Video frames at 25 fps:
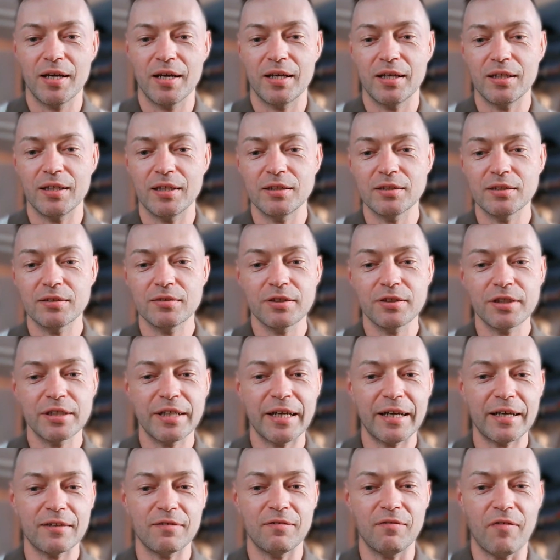is there
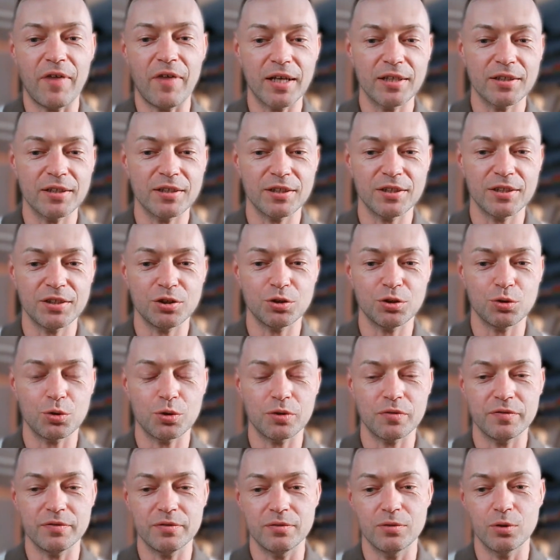any advantage
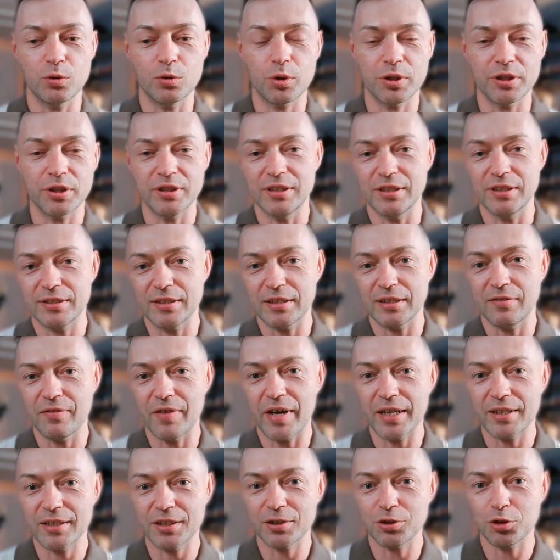or
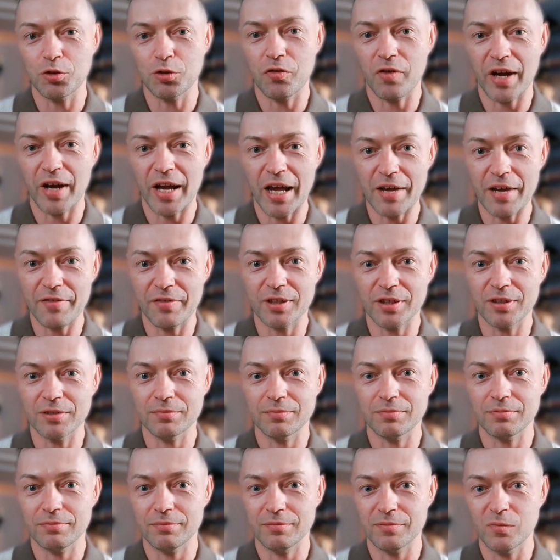disadvantage of having
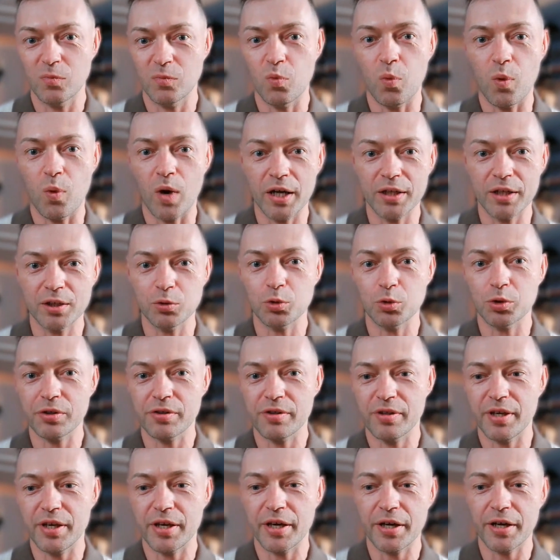one or
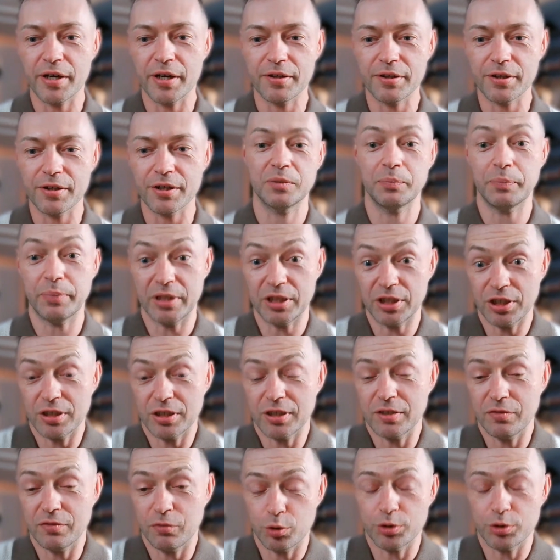the other, especially for